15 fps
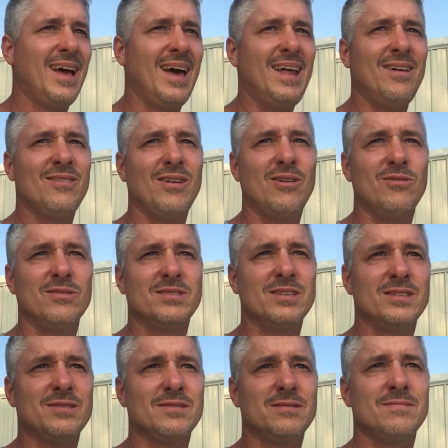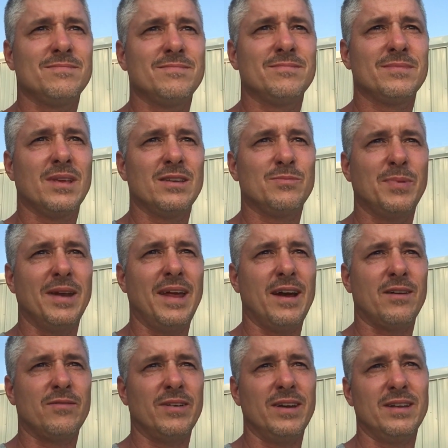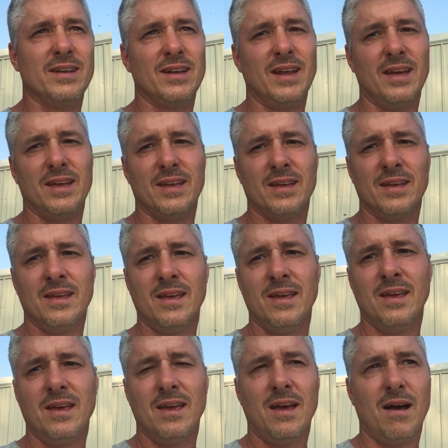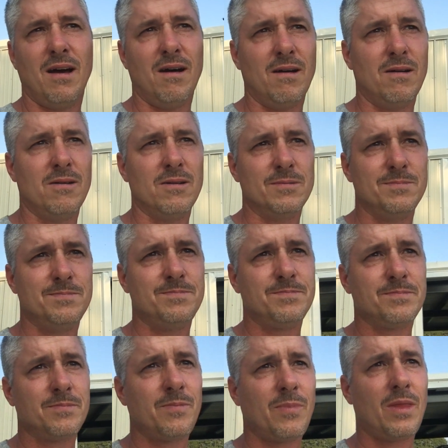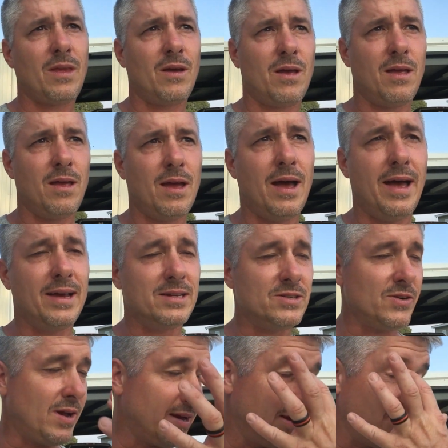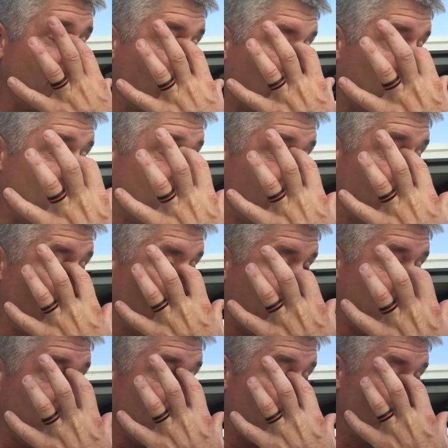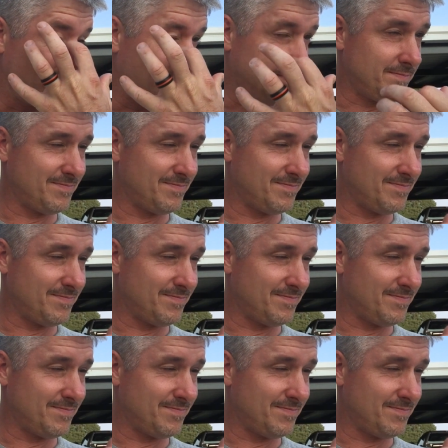I don't know. It's just it's been aggravating today. Uh, I extracted probably